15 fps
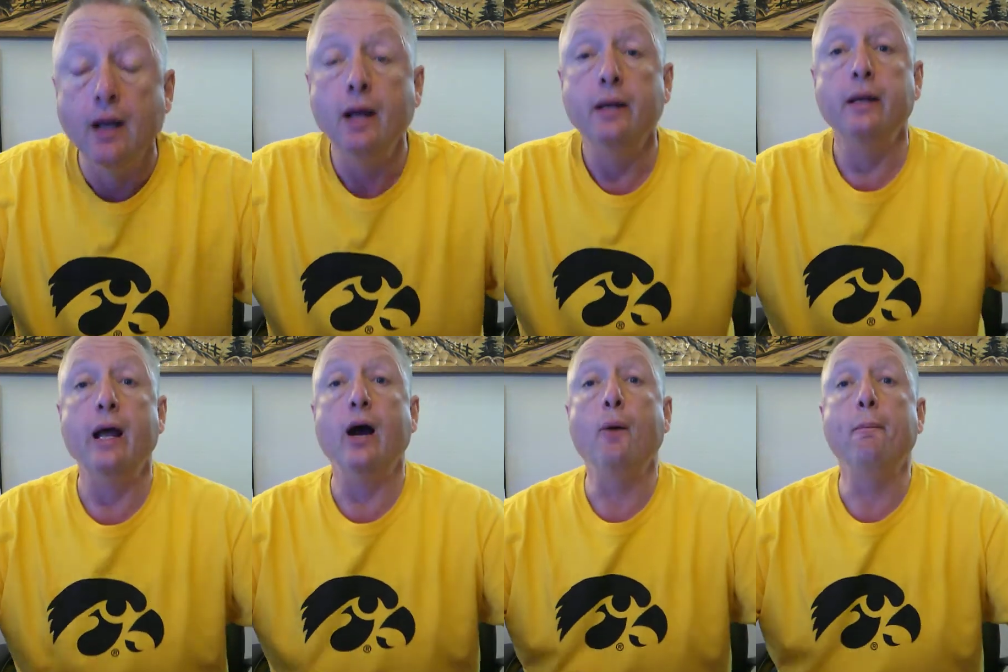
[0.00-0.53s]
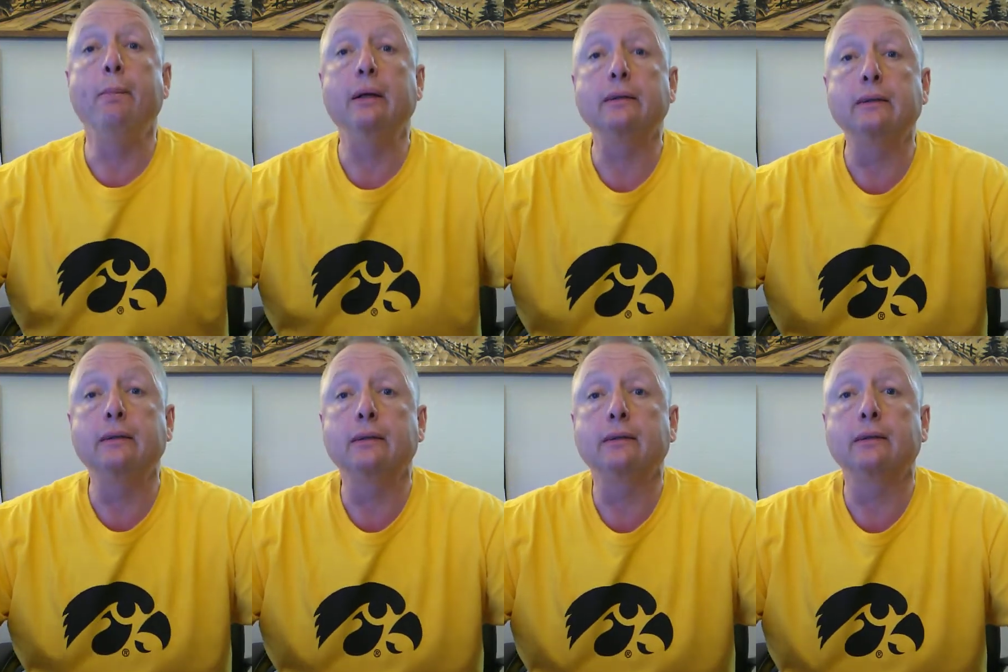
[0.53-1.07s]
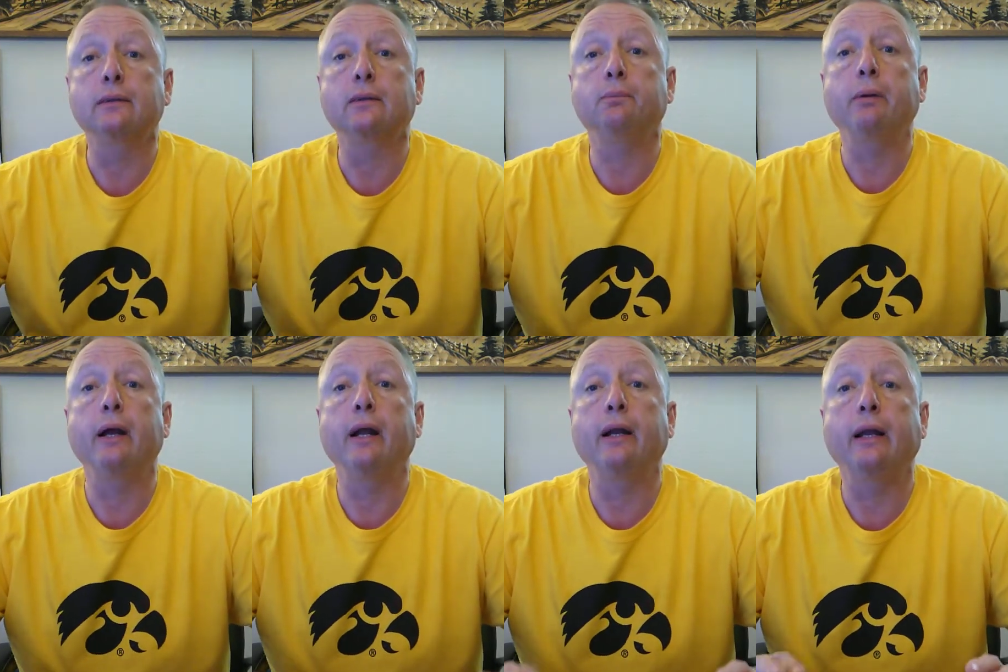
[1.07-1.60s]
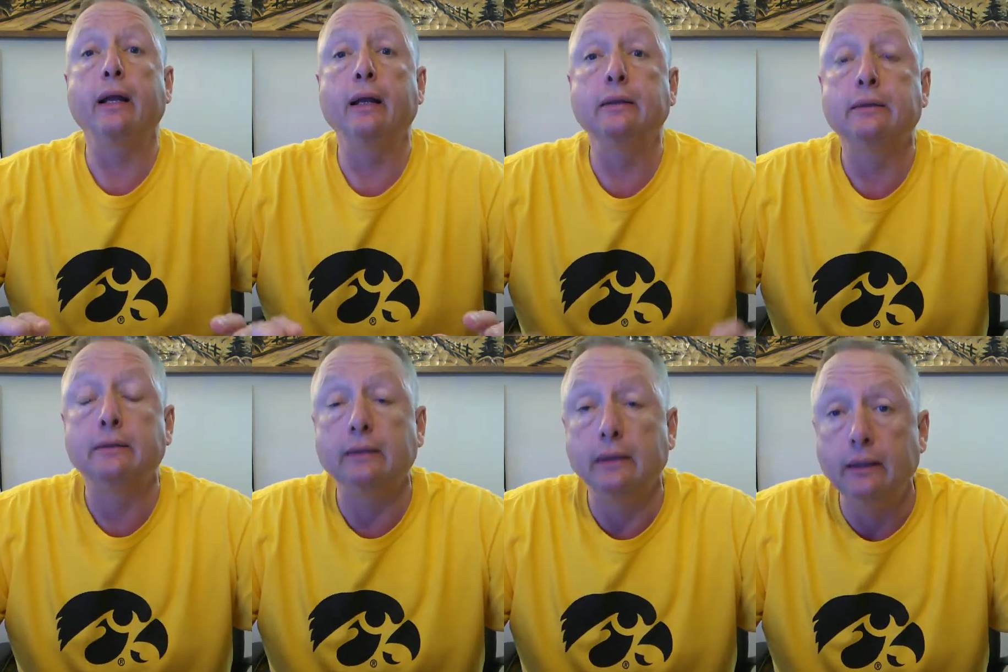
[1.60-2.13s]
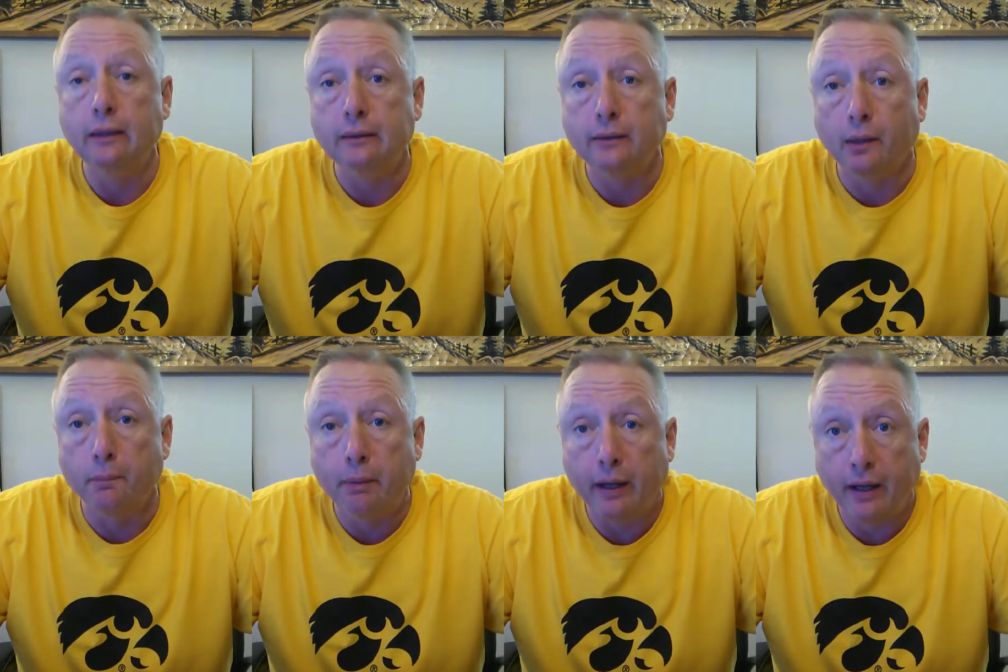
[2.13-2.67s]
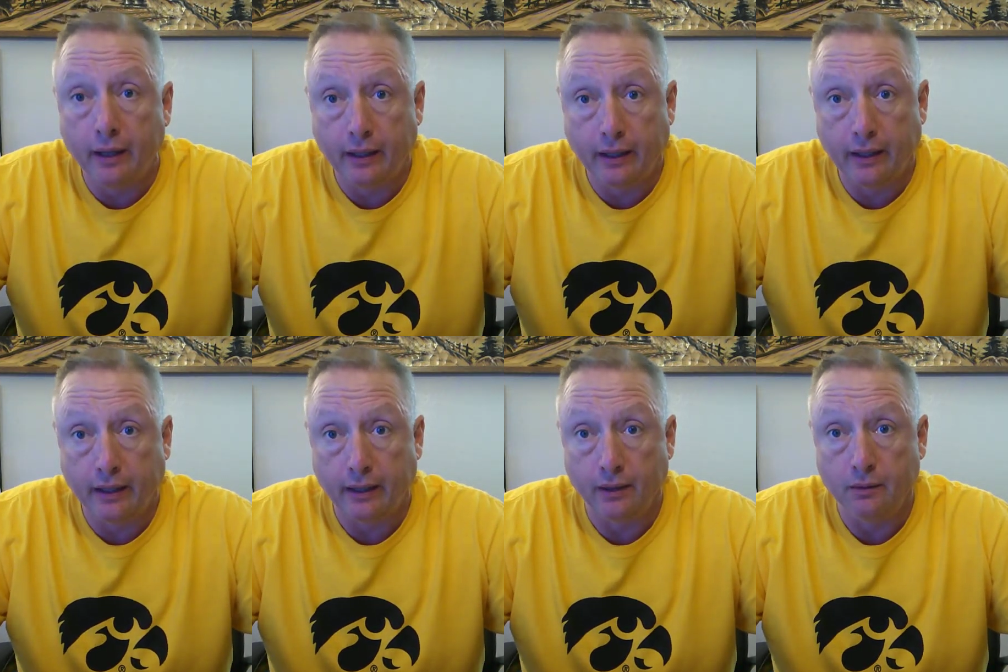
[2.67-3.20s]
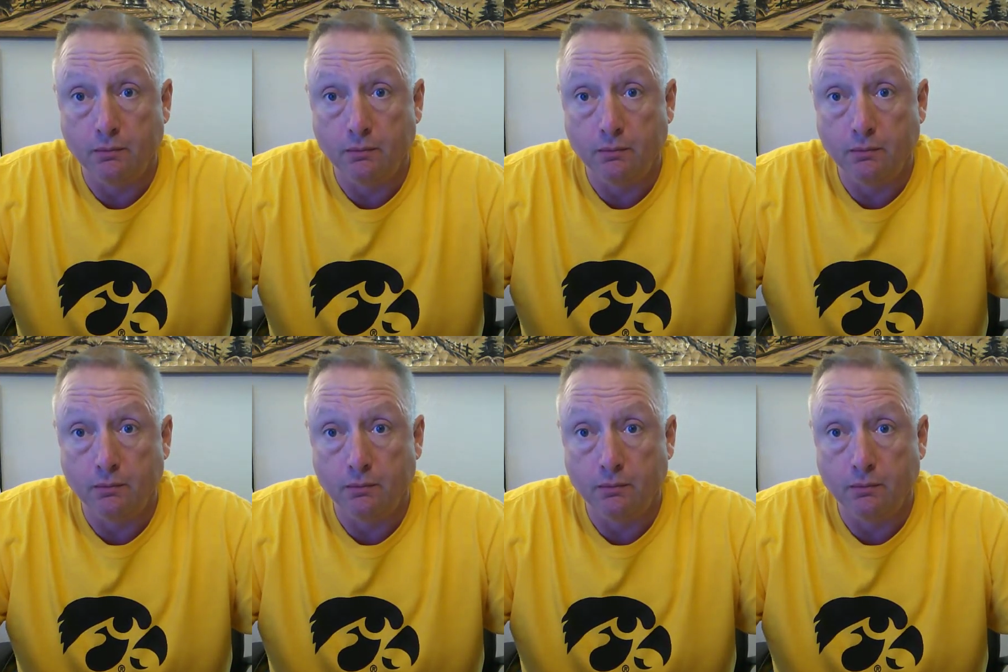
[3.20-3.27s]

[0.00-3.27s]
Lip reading: Now businesses are panicking, cities are panicking.